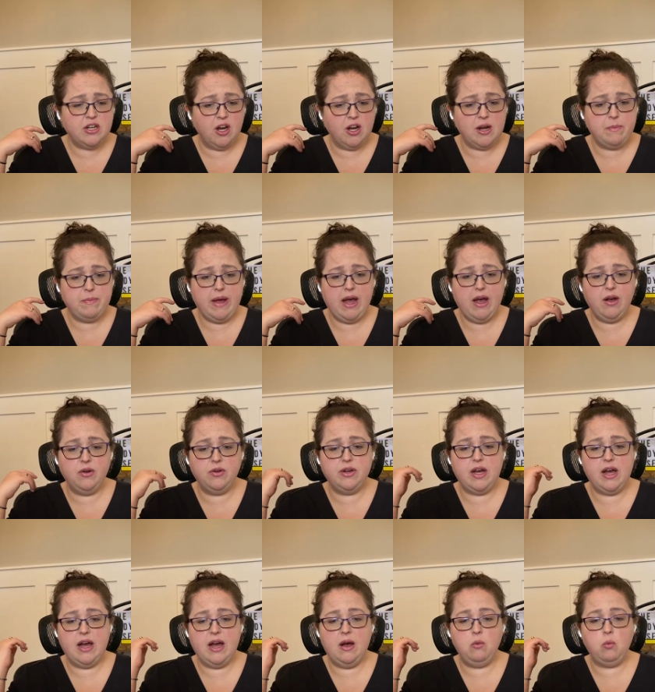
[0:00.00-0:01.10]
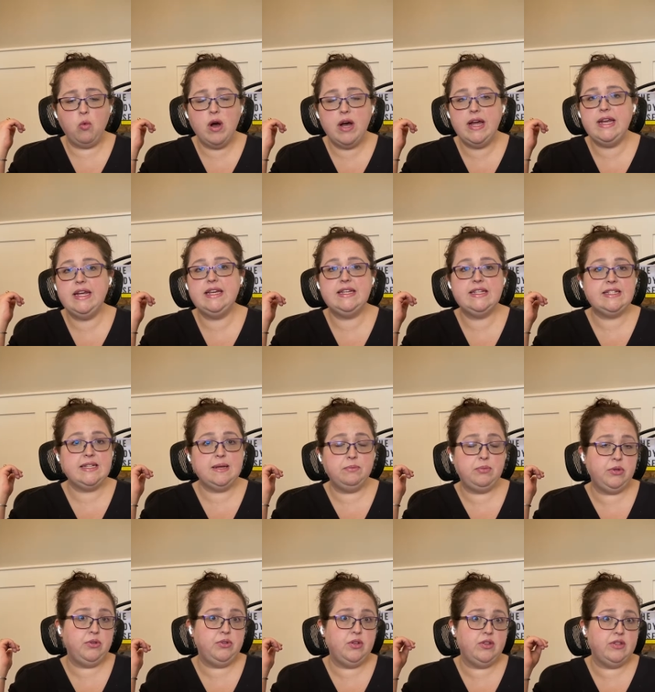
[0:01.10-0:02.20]
talk about uh, what is a
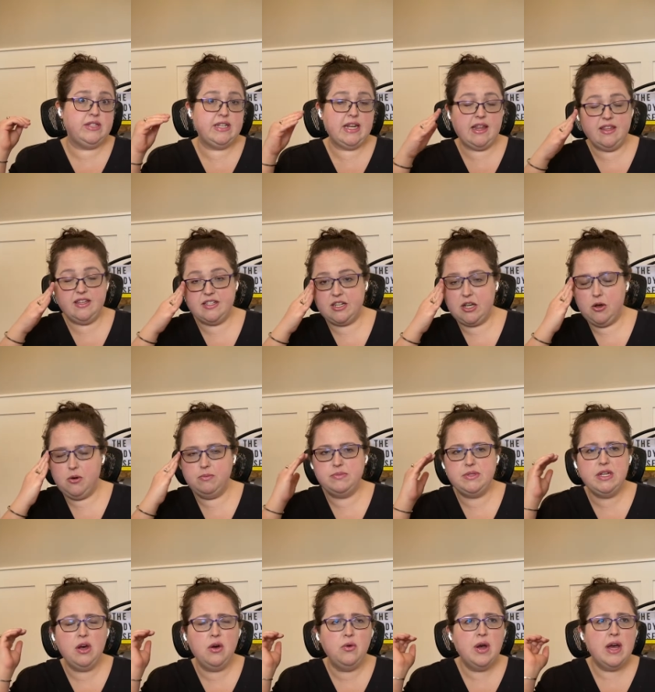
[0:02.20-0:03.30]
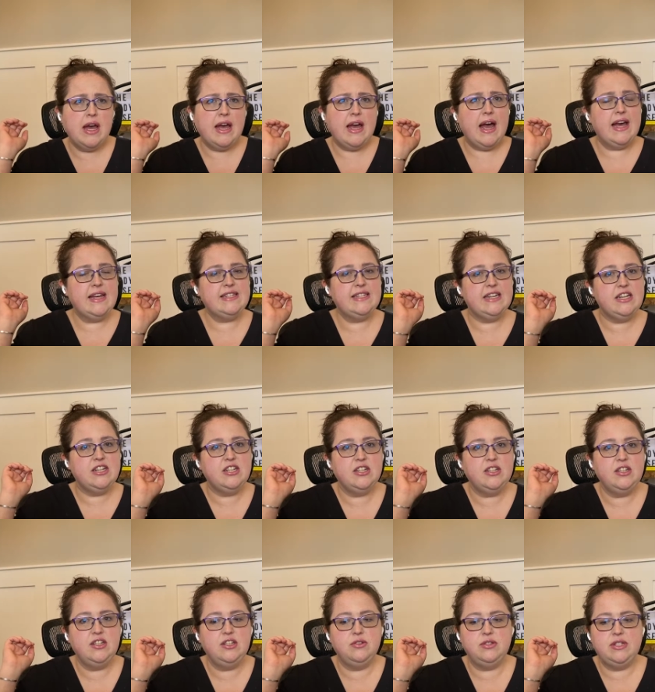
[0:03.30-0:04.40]
Bluetooth stethoscope. So
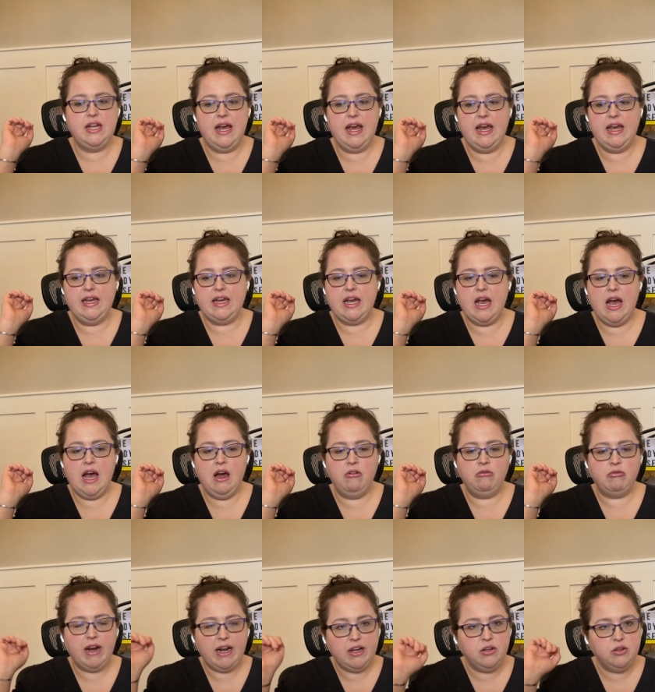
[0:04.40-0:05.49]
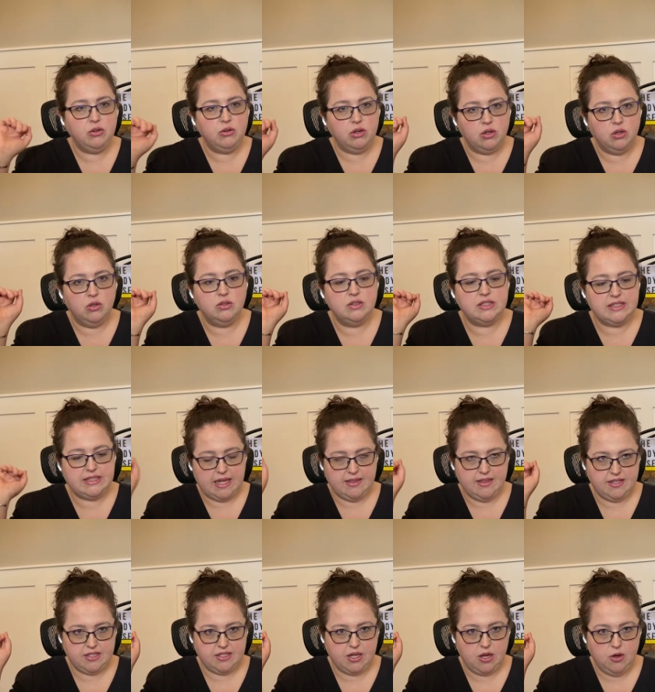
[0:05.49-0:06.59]
essentially you take a regular old
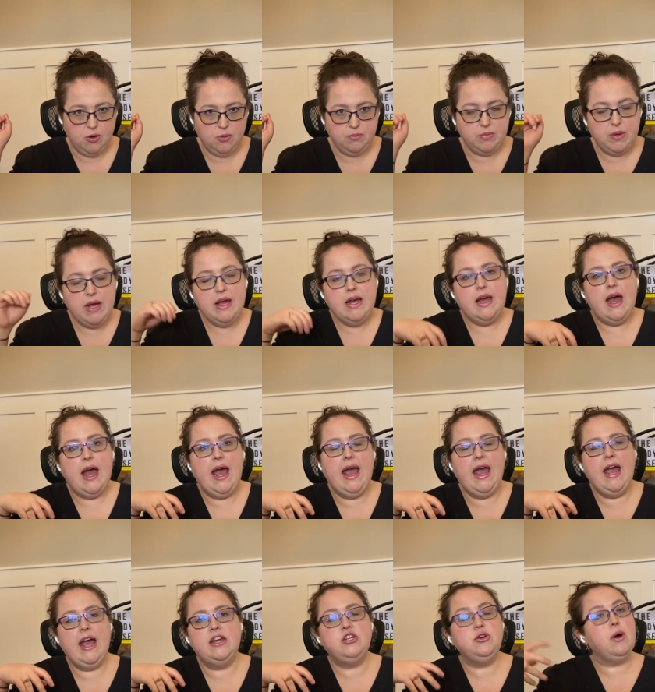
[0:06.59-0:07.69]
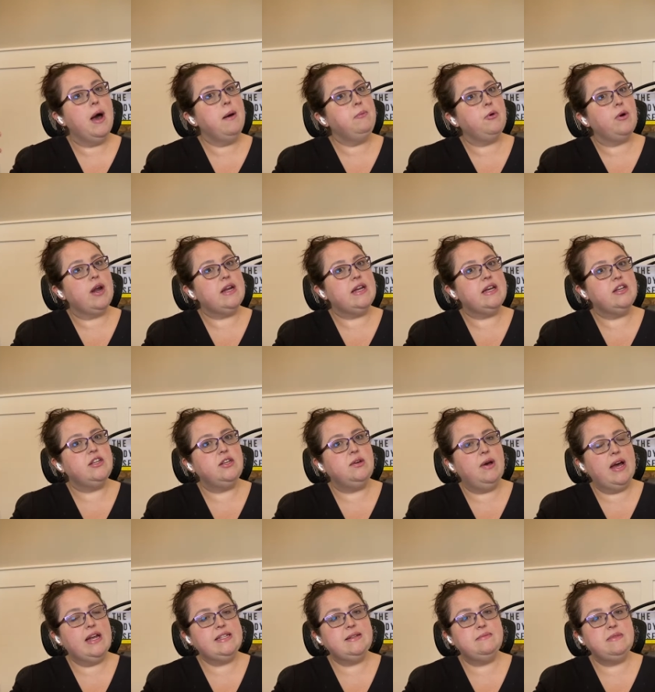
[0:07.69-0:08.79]
stethoscope and you upgrade it. You
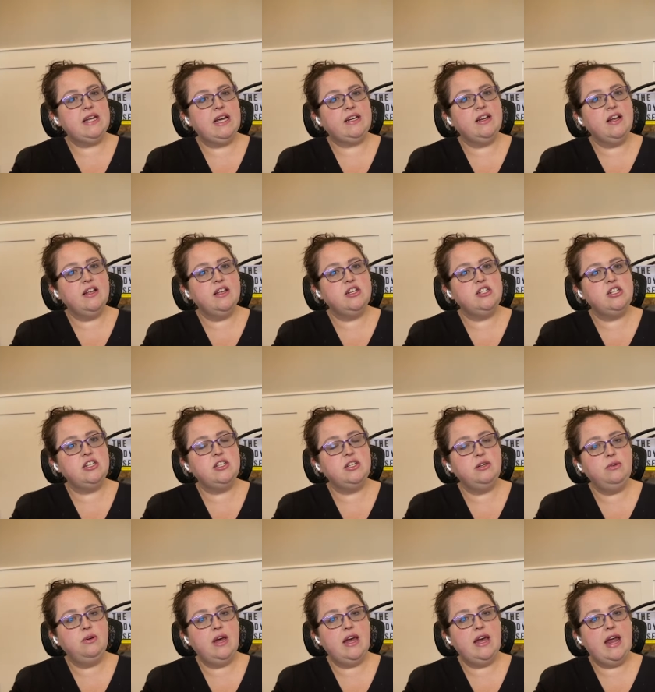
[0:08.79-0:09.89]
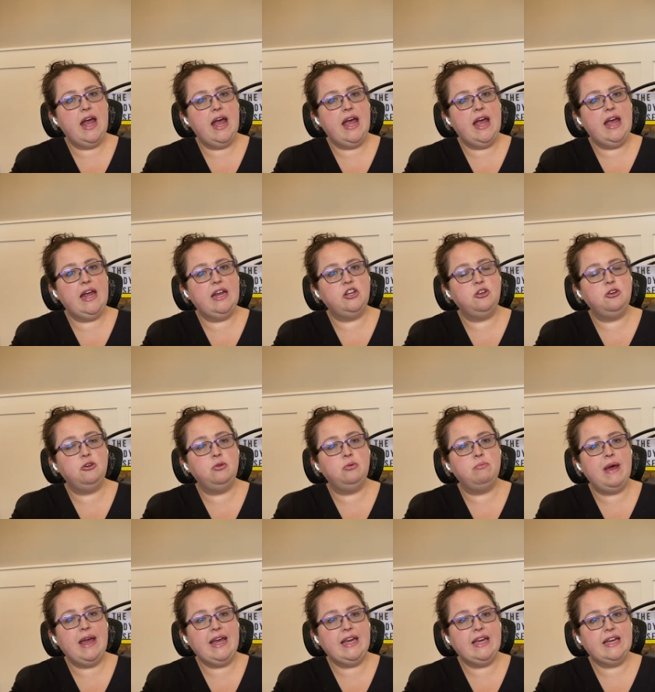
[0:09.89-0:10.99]
add some technology to it and you
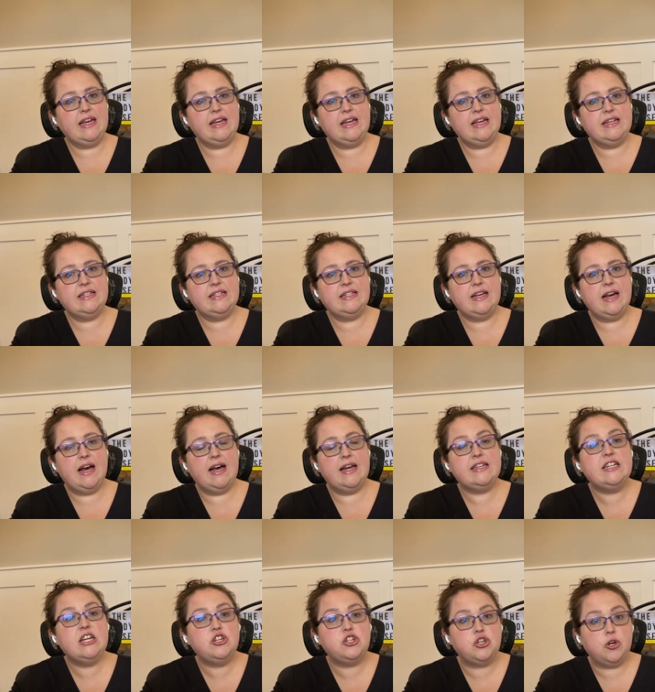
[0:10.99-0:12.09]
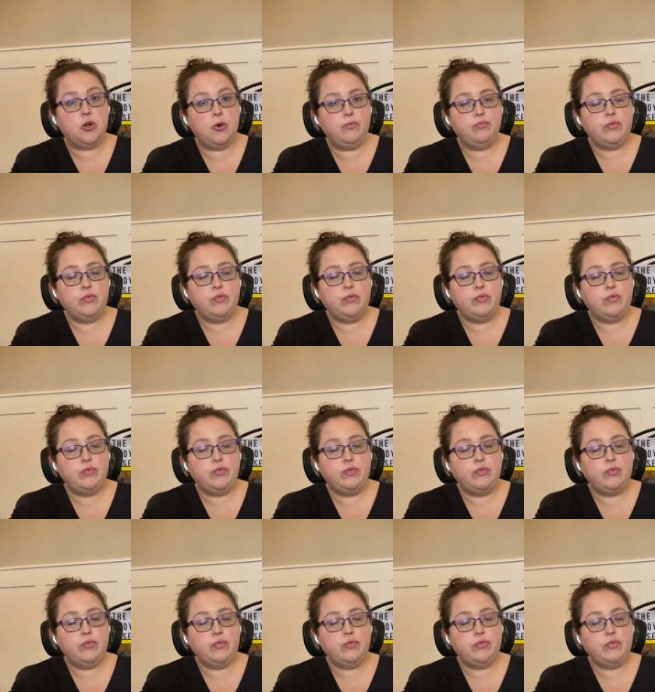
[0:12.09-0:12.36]
make it uh, digital.